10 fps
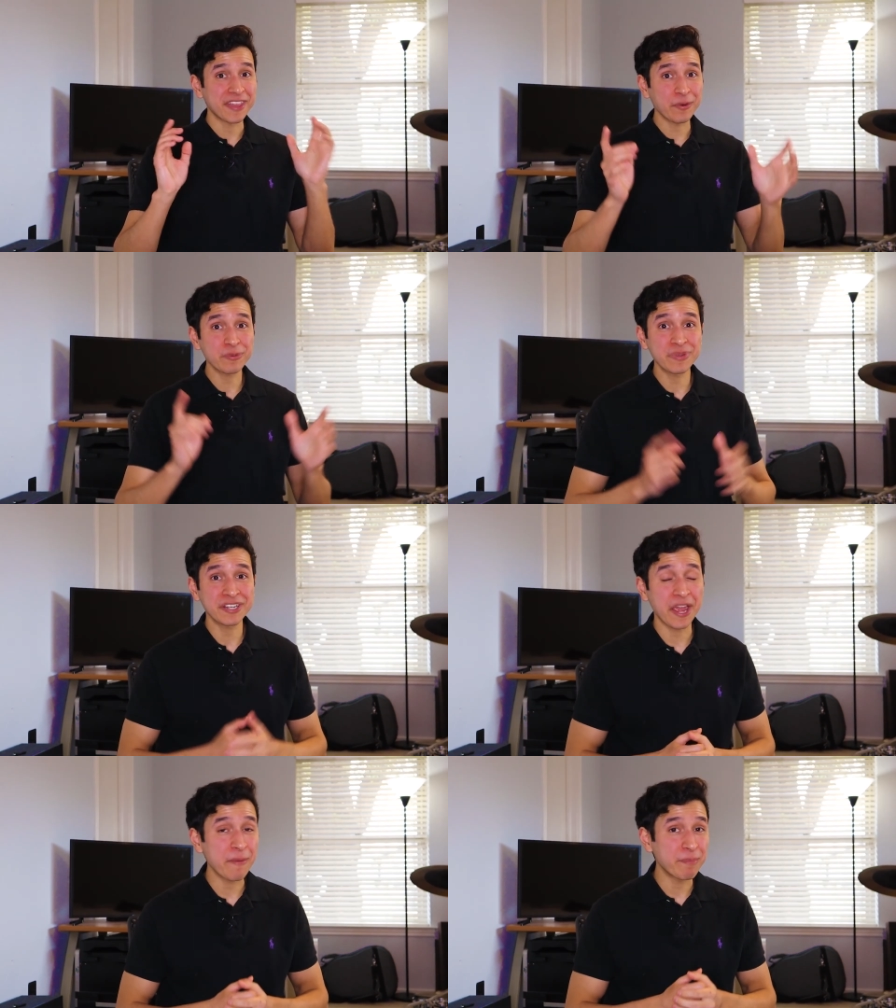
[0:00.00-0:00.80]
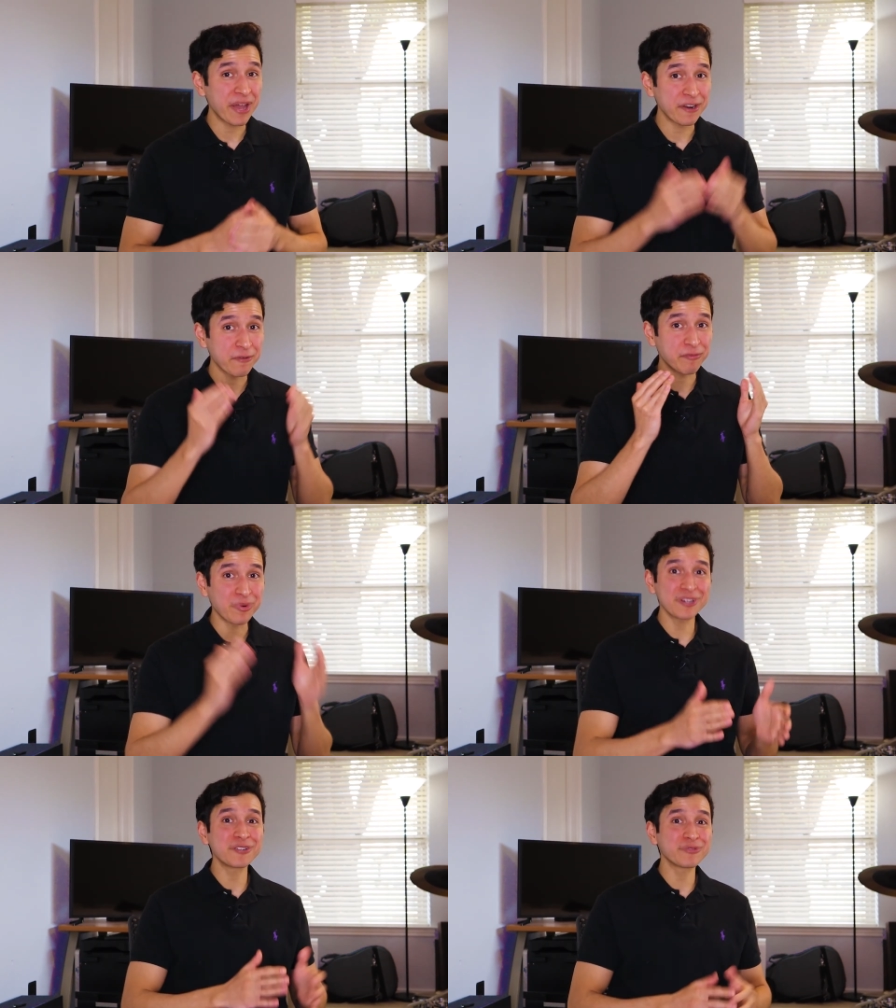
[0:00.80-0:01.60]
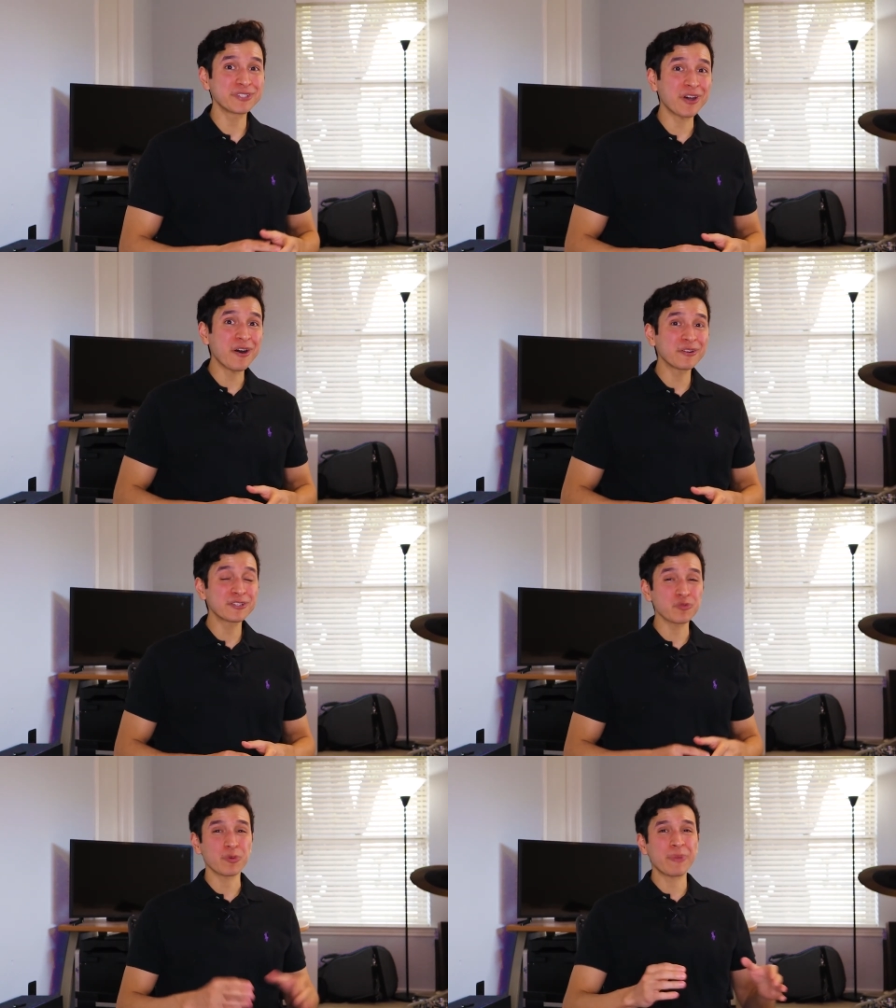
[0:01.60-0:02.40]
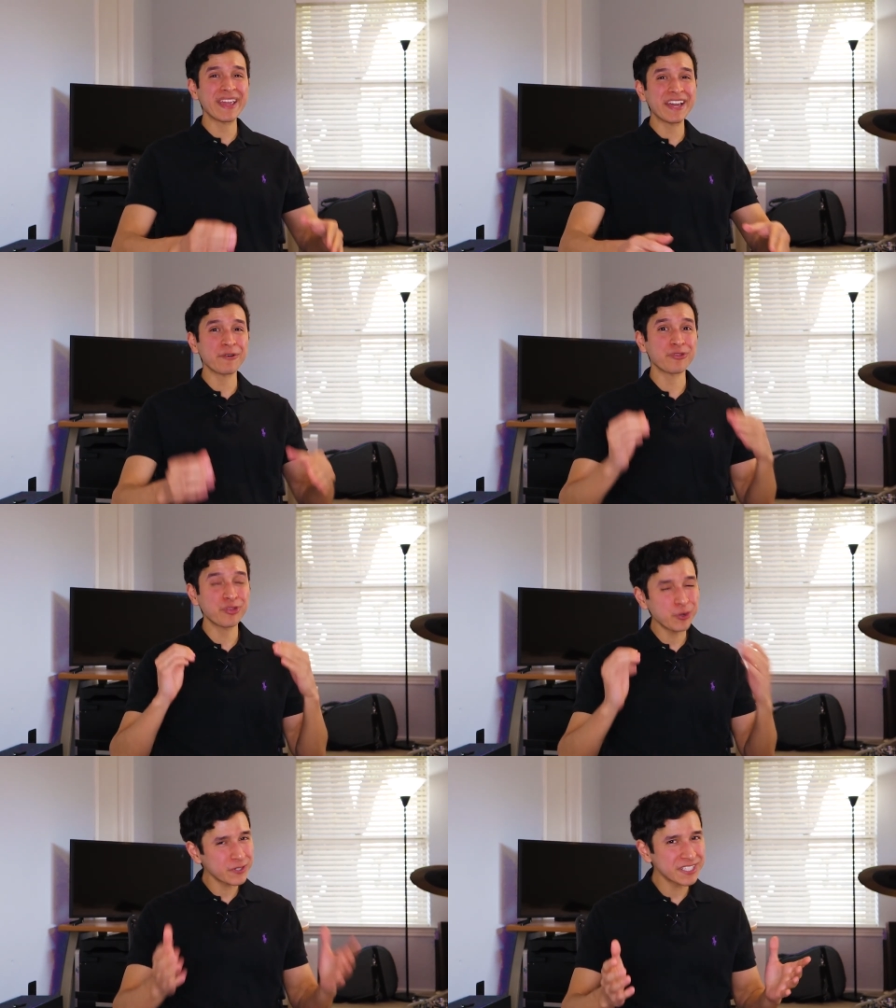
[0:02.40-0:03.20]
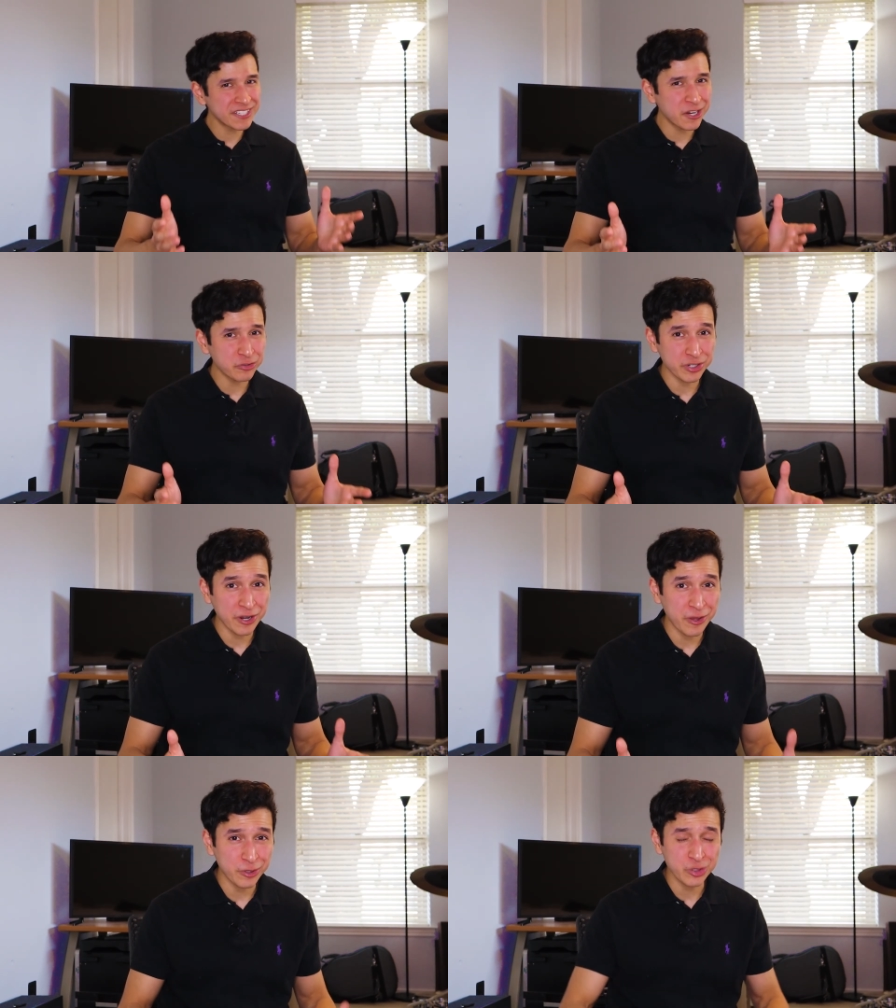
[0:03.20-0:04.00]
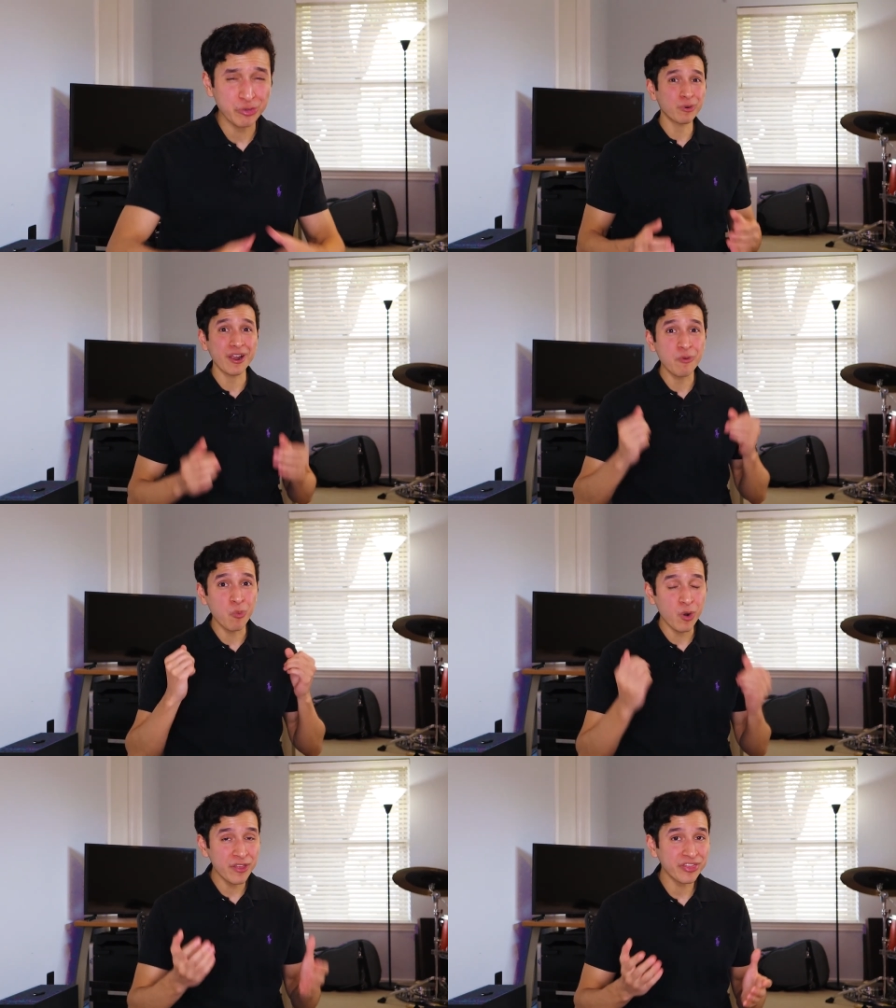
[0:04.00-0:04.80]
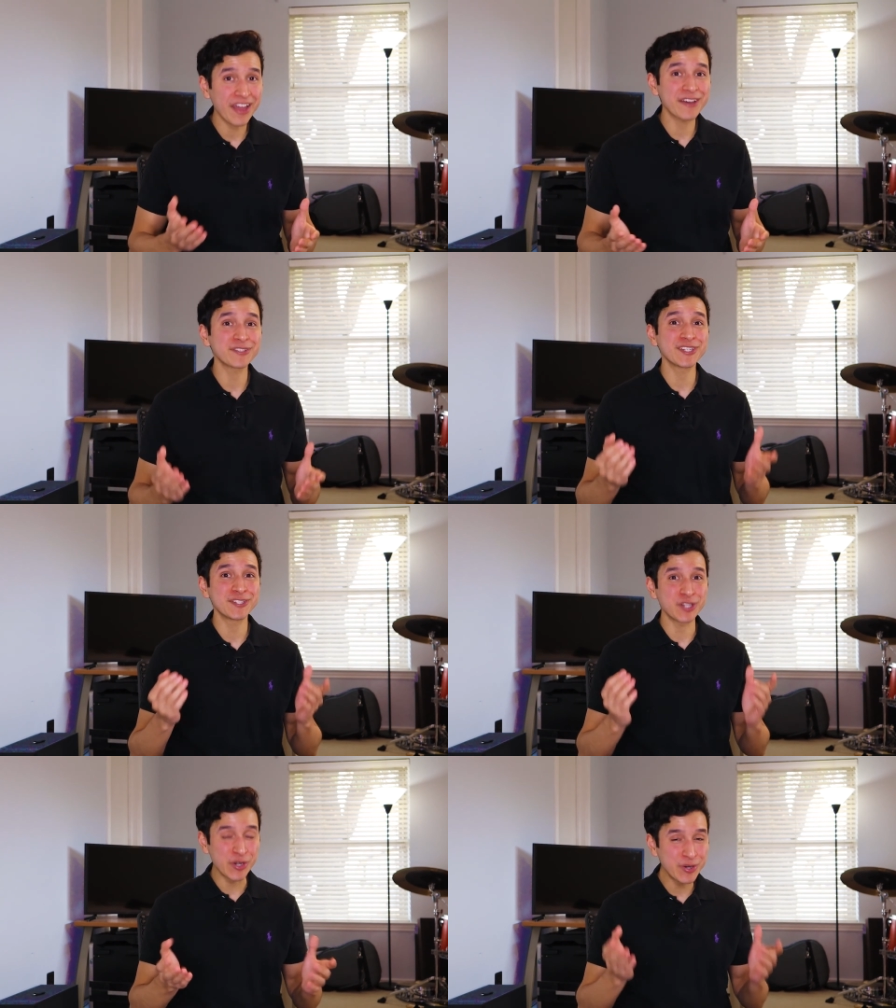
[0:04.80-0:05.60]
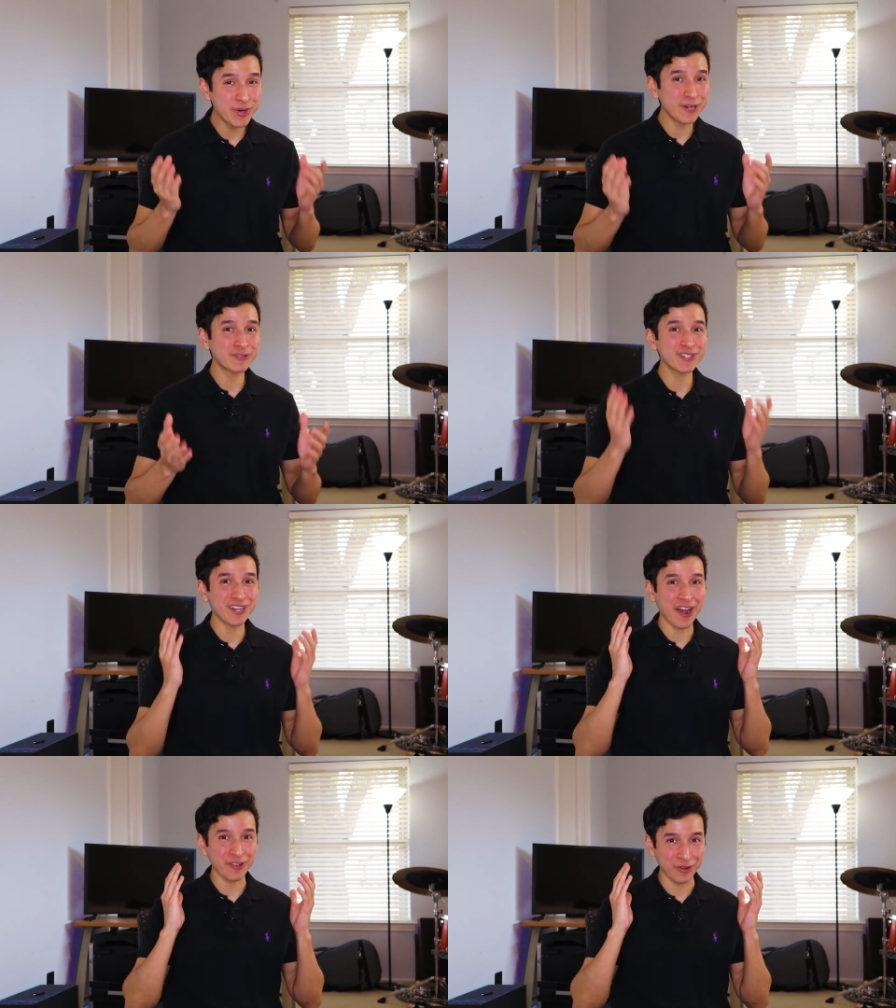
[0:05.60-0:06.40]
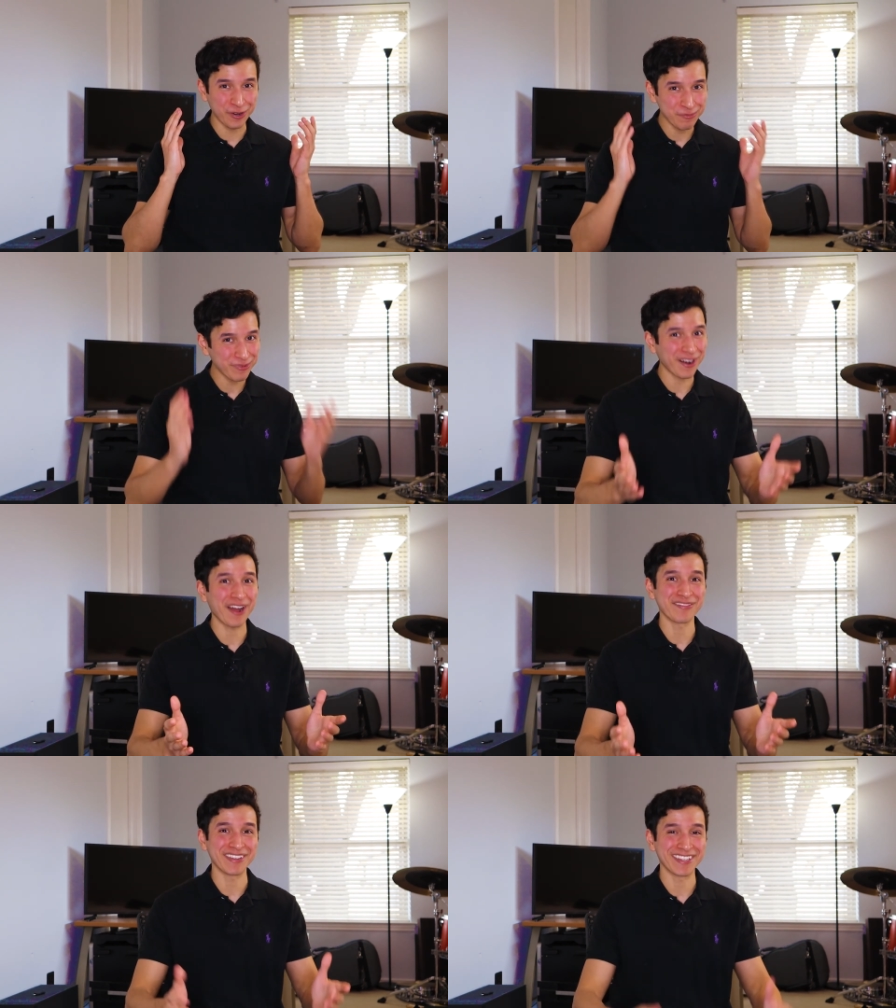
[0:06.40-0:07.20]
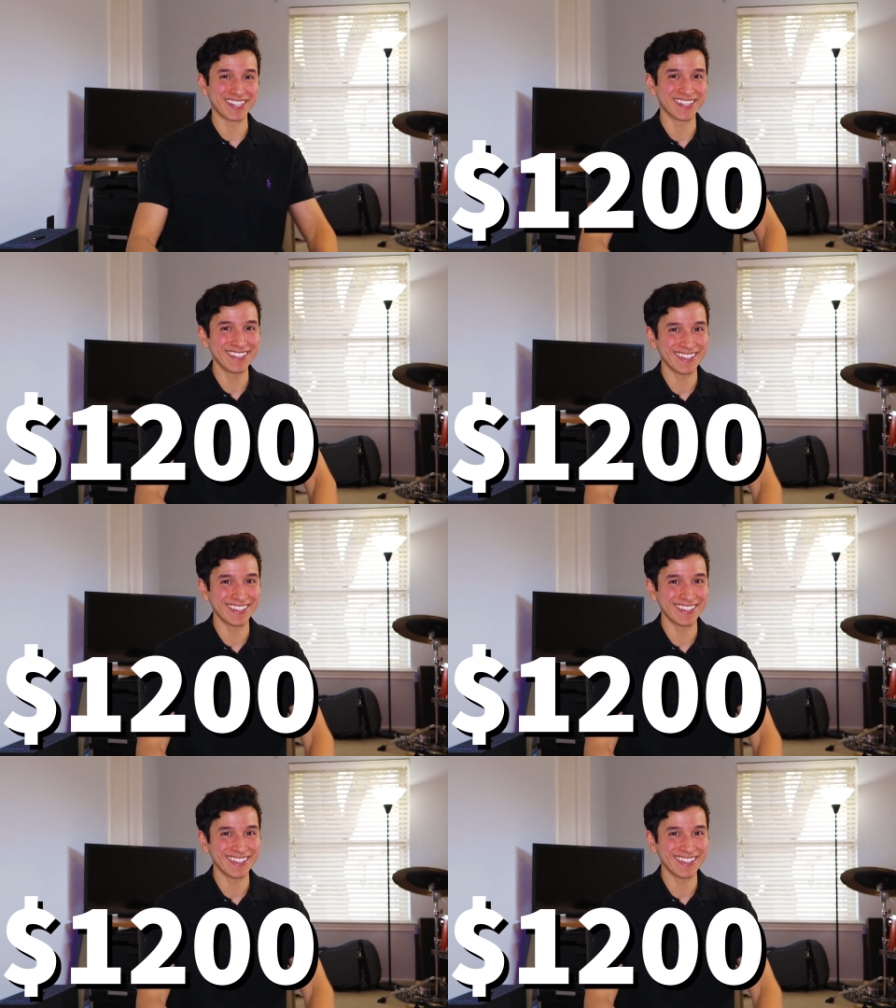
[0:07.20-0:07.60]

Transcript: that would mean a bet of one hundred dollars would pay out one thousand three hundred dollars for a one thousand two hundred dollar profit.